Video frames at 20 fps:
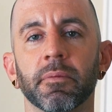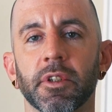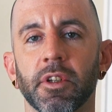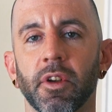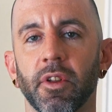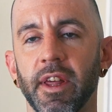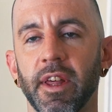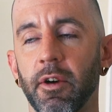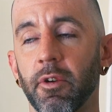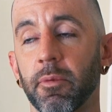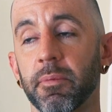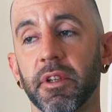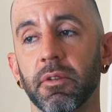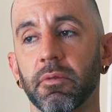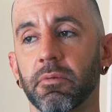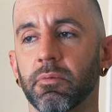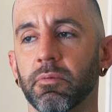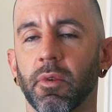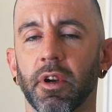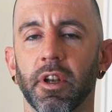That would be
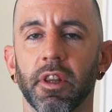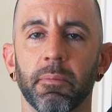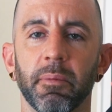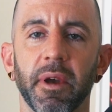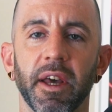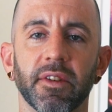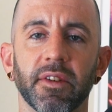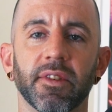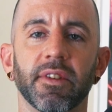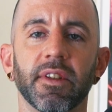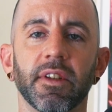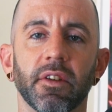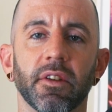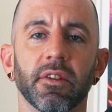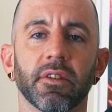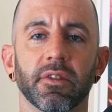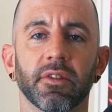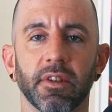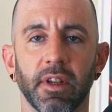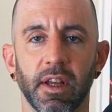one of the best
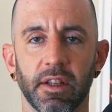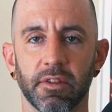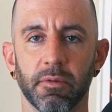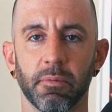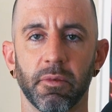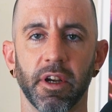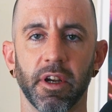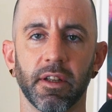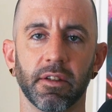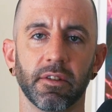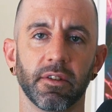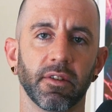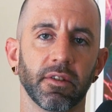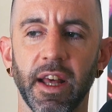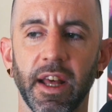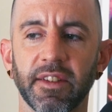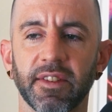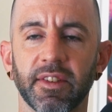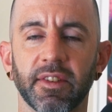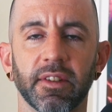deals as a brand.
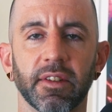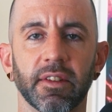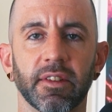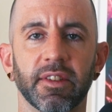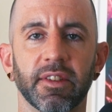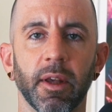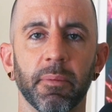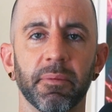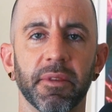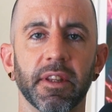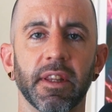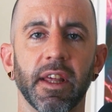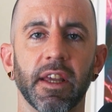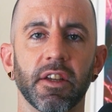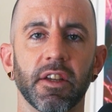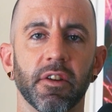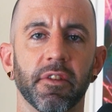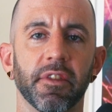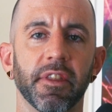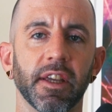That's something that
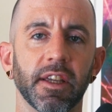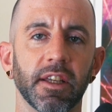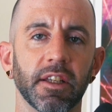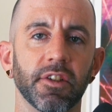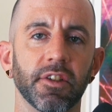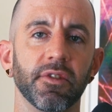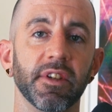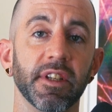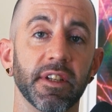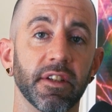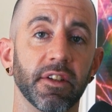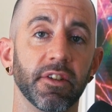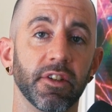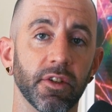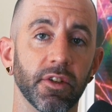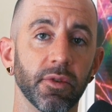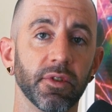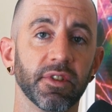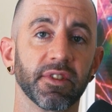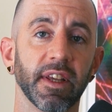you're thinking you need to
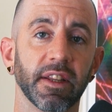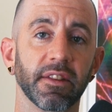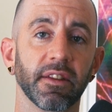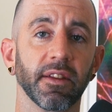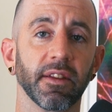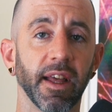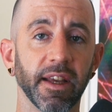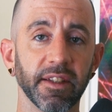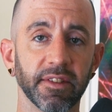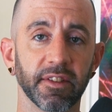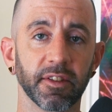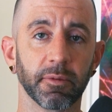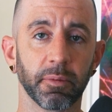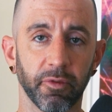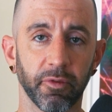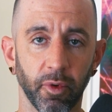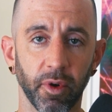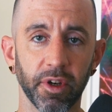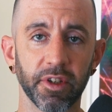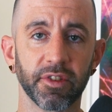do is get the license
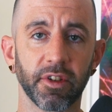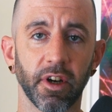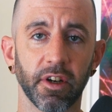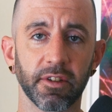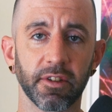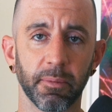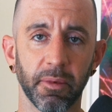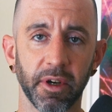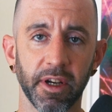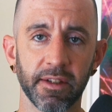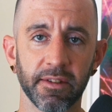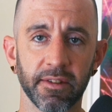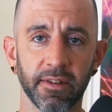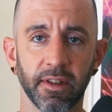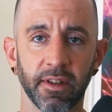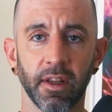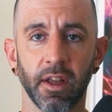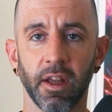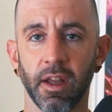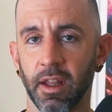before you start the brand.
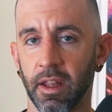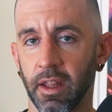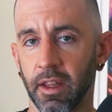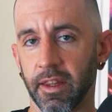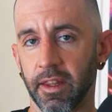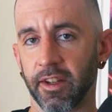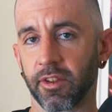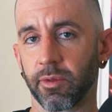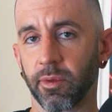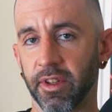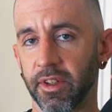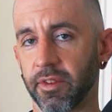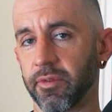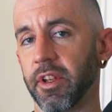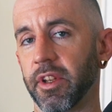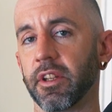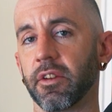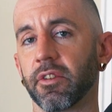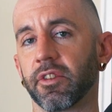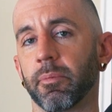That's what this
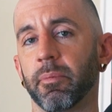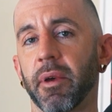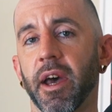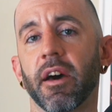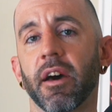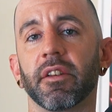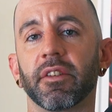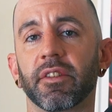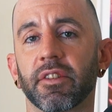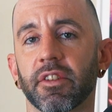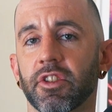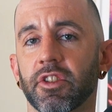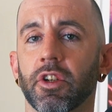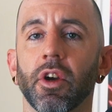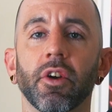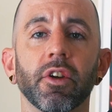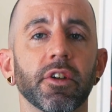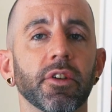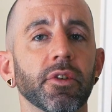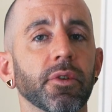video is about, is to show
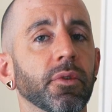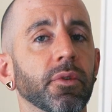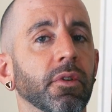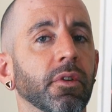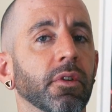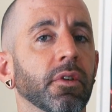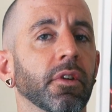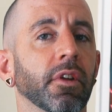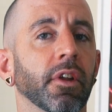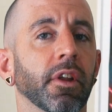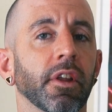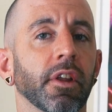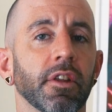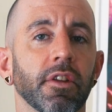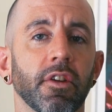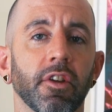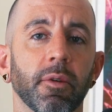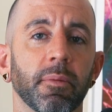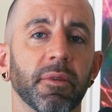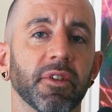you
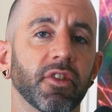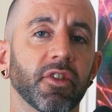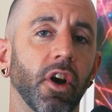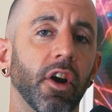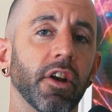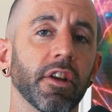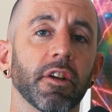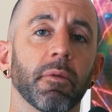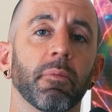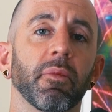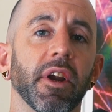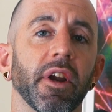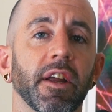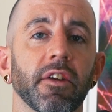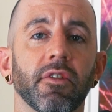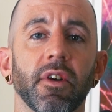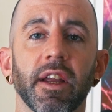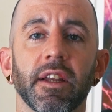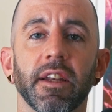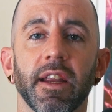could be starting your
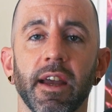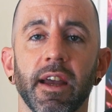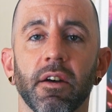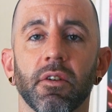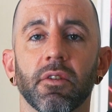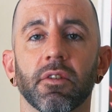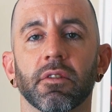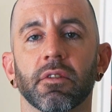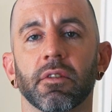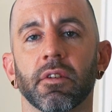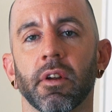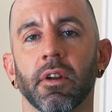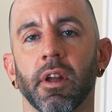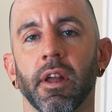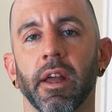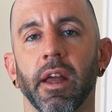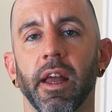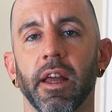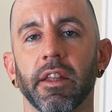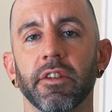brand right now
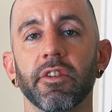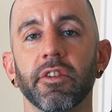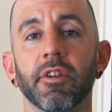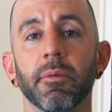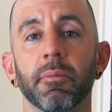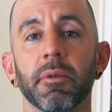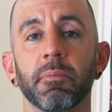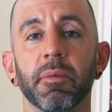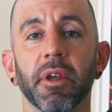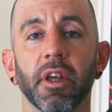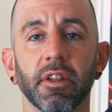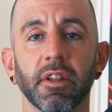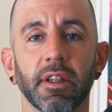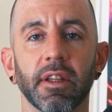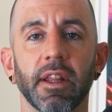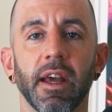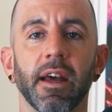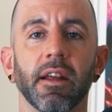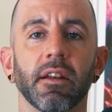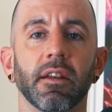and you could be building
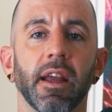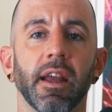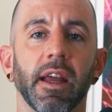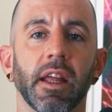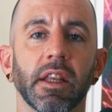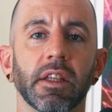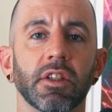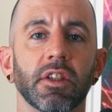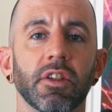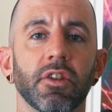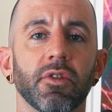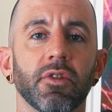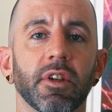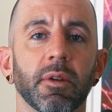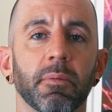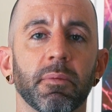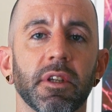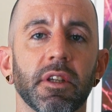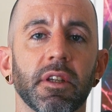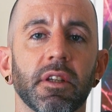that and you
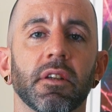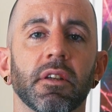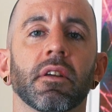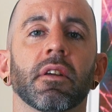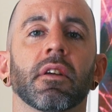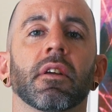could be